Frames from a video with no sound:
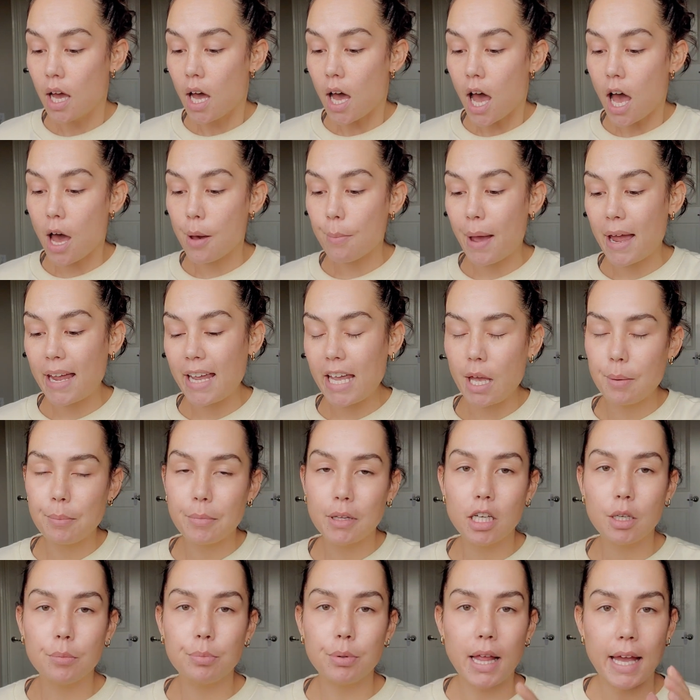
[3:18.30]
Um, I am
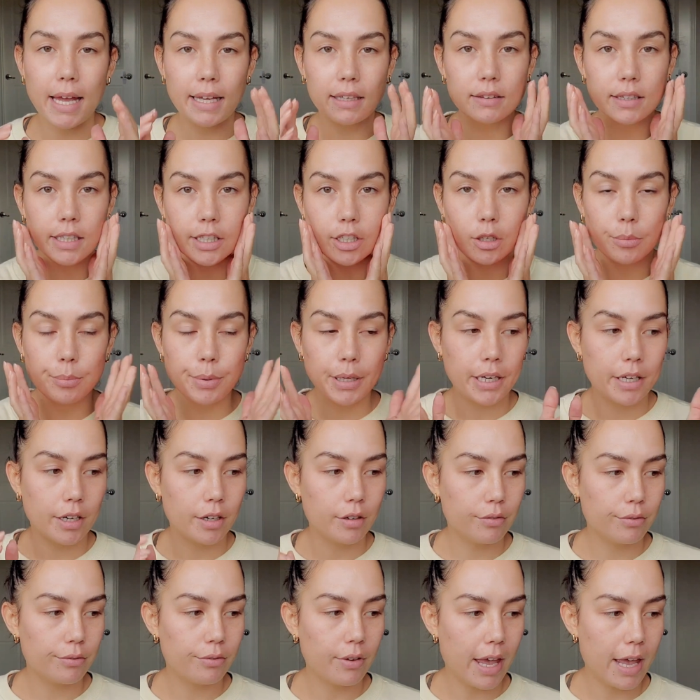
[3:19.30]
going to apply a little bit
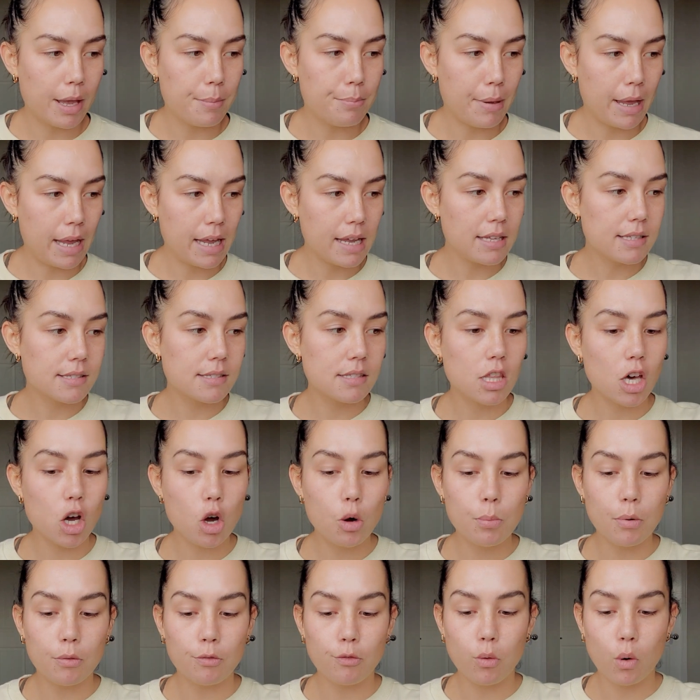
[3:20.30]
of a base though
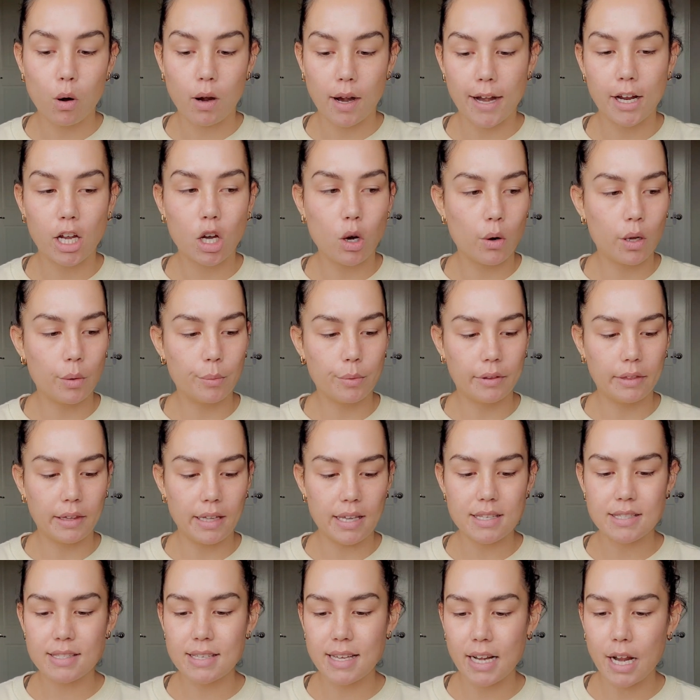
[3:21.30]
before I go in with
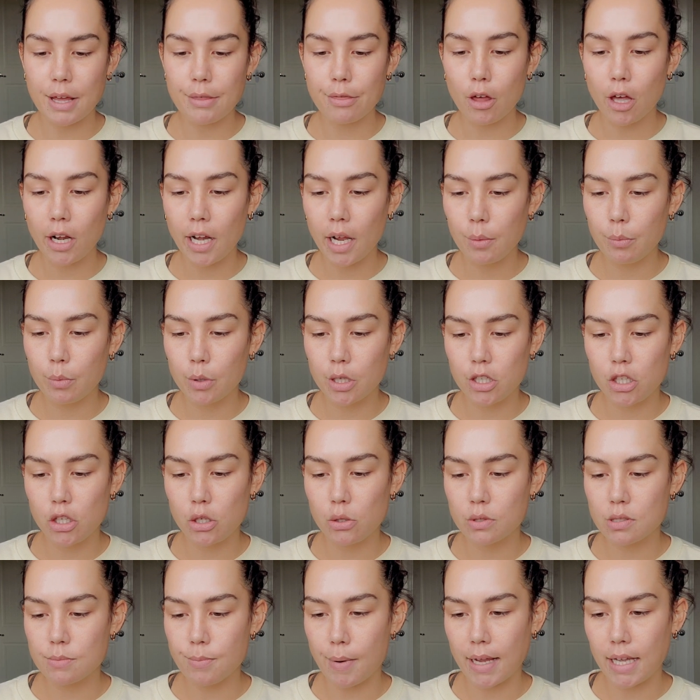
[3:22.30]
this and I thought I would
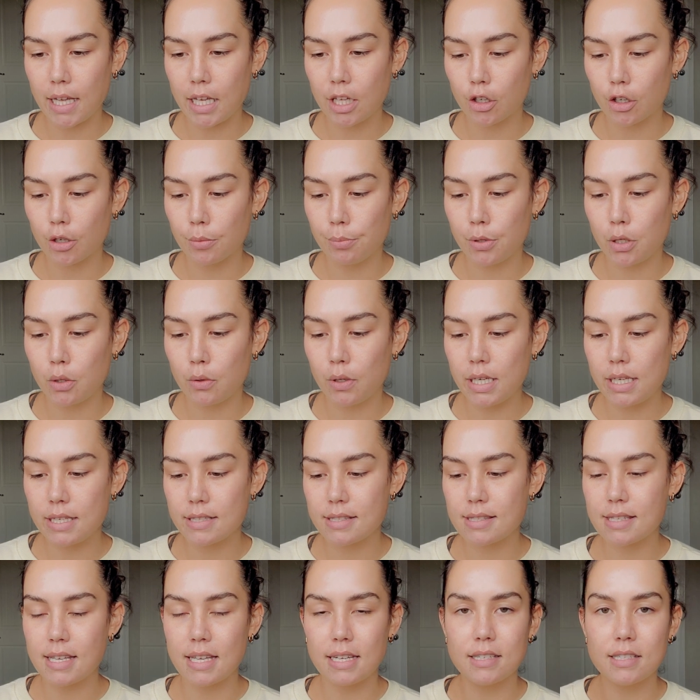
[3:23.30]
use my Inner Beauty
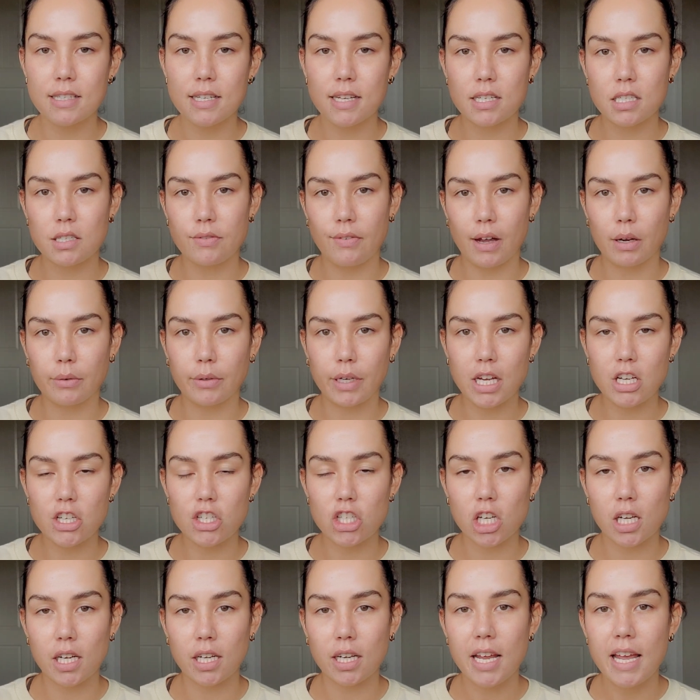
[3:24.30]
Skin Tint
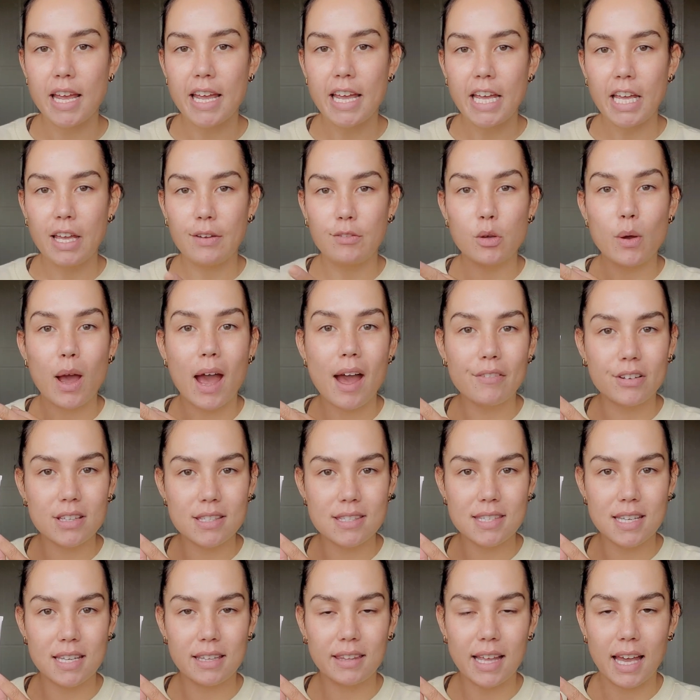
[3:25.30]
Foundation. If you haven't
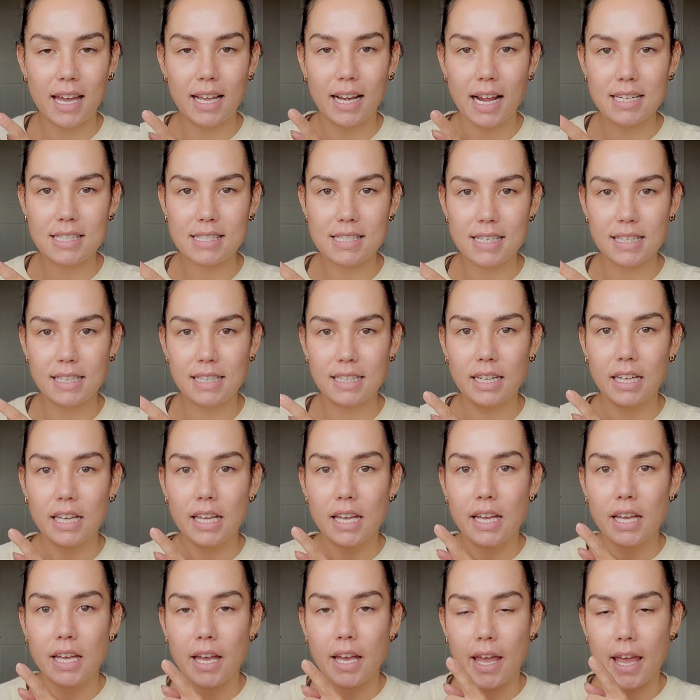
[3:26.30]
seen that, I did
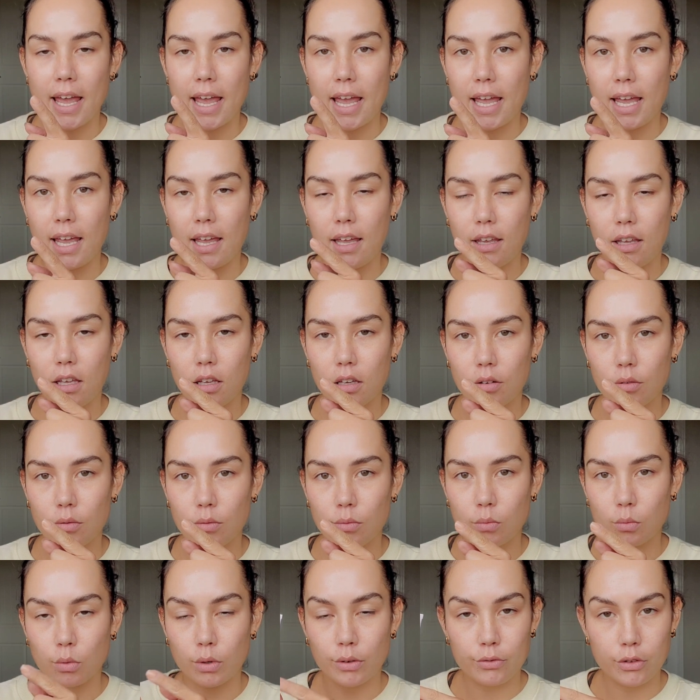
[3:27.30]
a
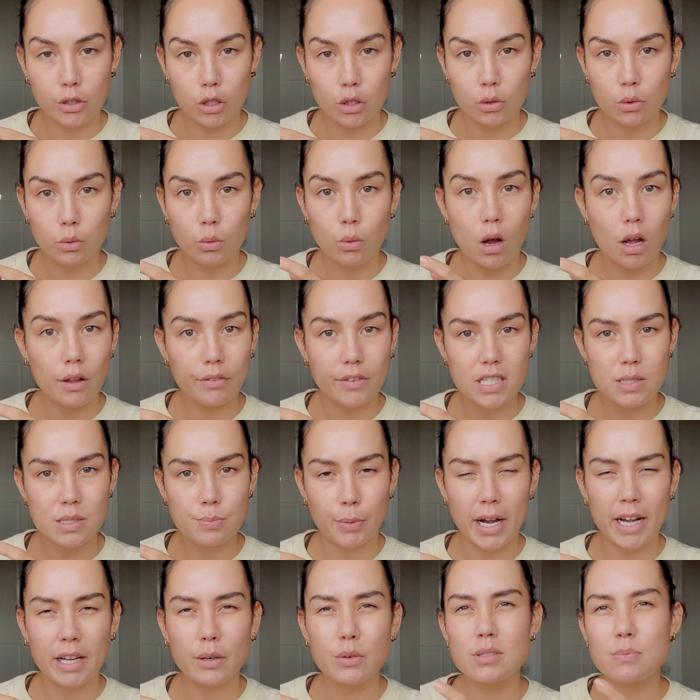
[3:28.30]
review on this
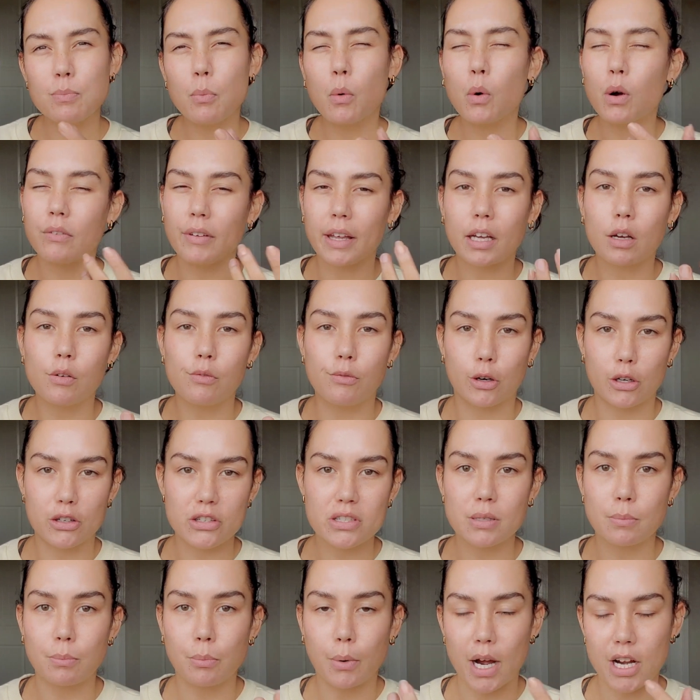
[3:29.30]
brand. It was more of like a
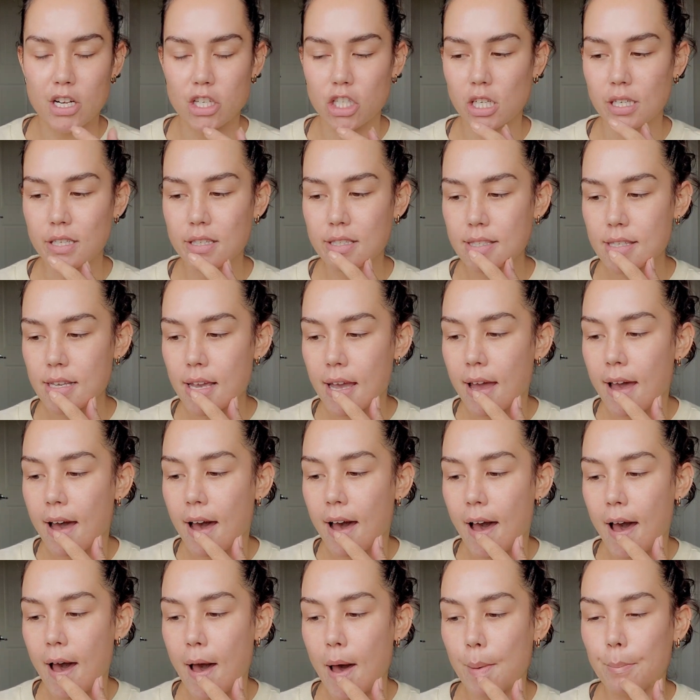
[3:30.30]
first impressions,
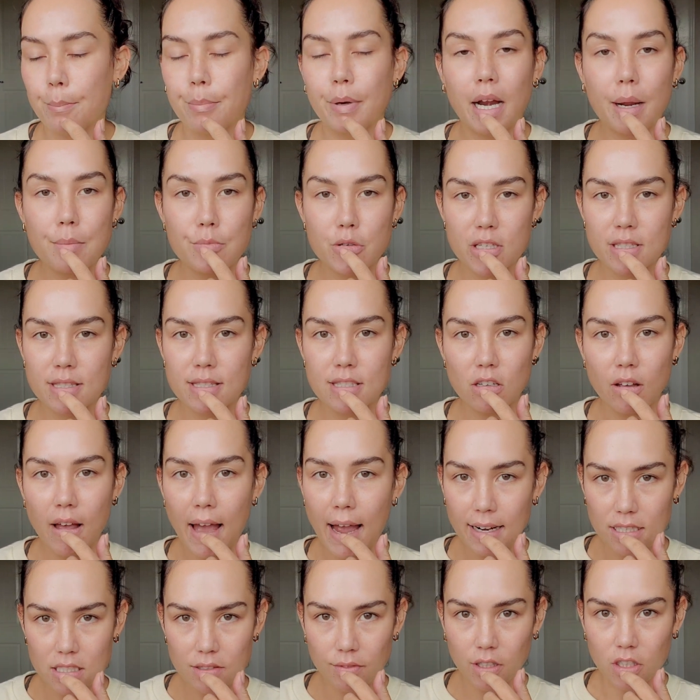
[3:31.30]
um, but I'm just still
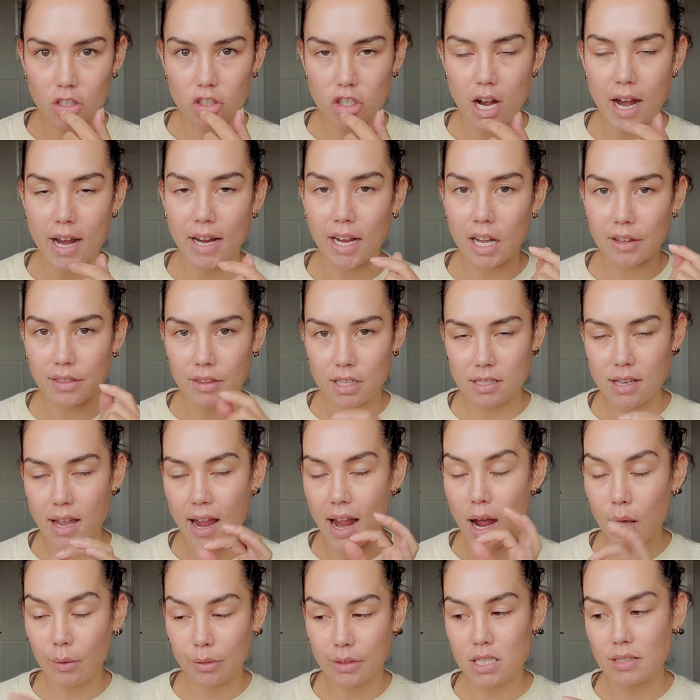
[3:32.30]
actively trying out, the,
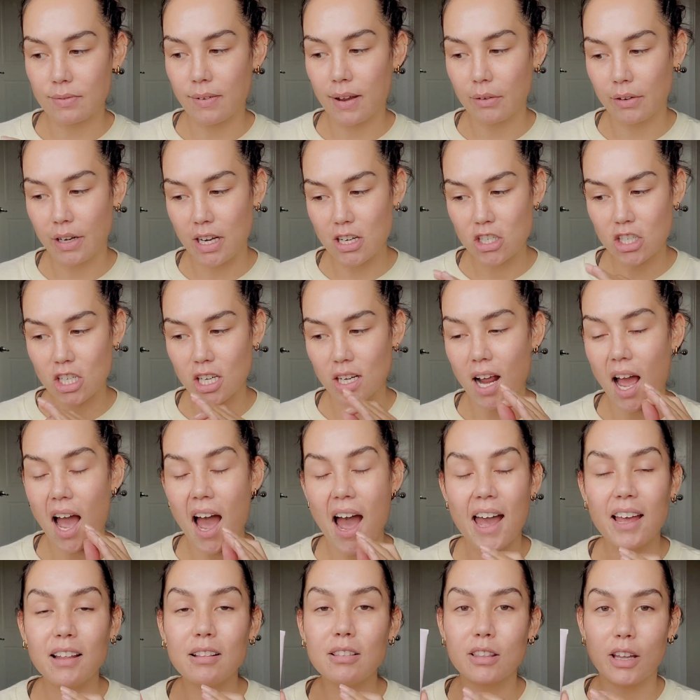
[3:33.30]
out this foundation.
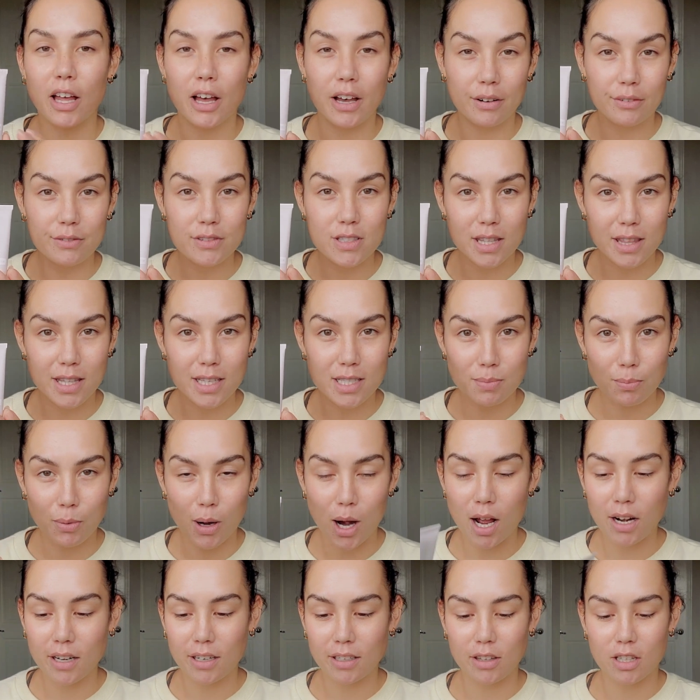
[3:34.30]
I loved this
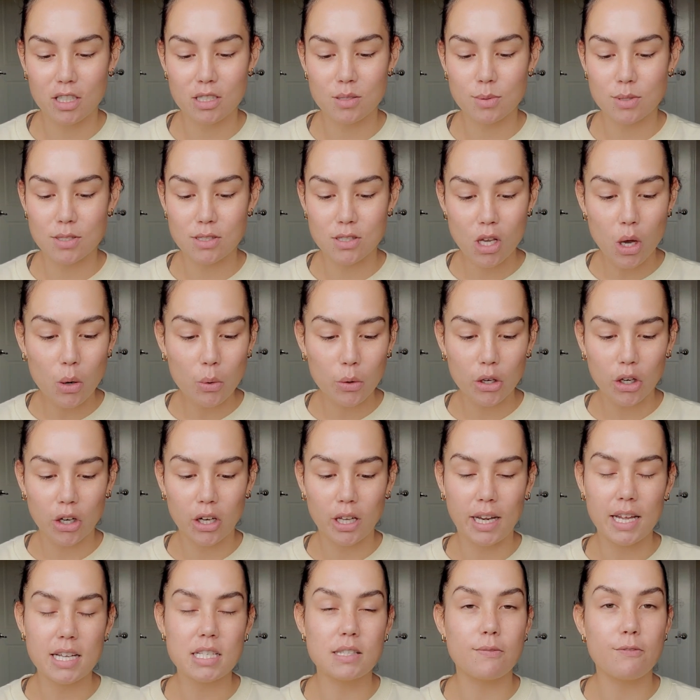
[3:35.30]
product. This was so
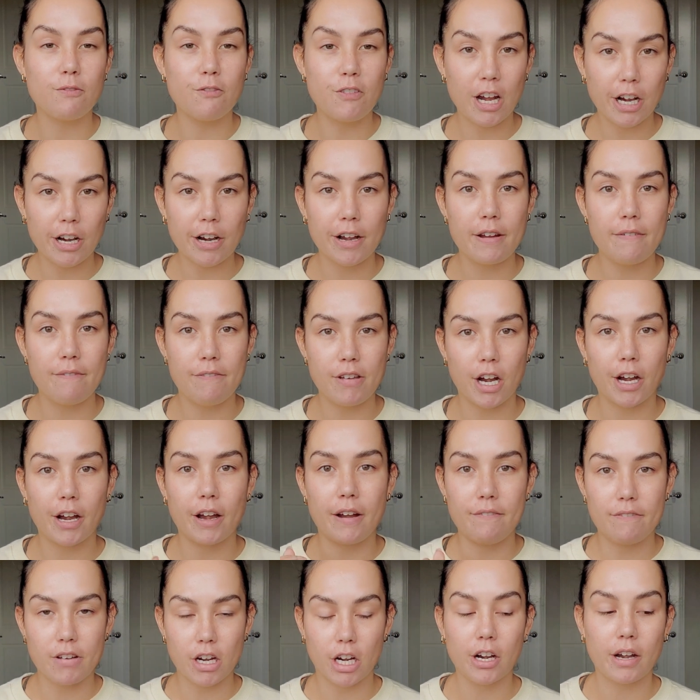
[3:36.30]
good. It's very, very,
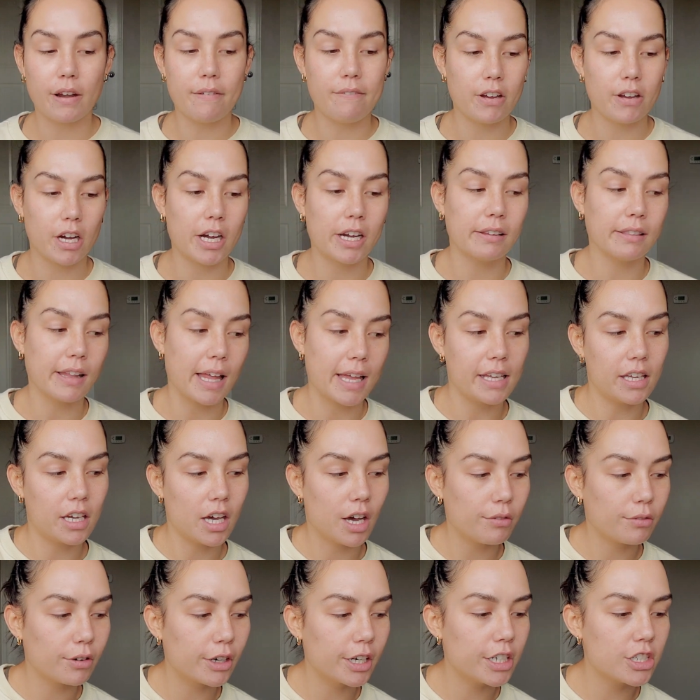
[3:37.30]
very, very light
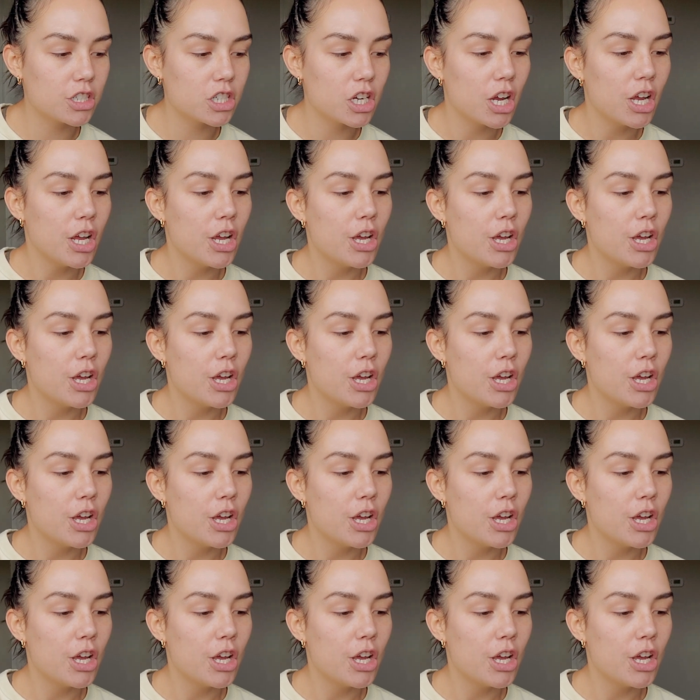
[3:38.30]
coverage.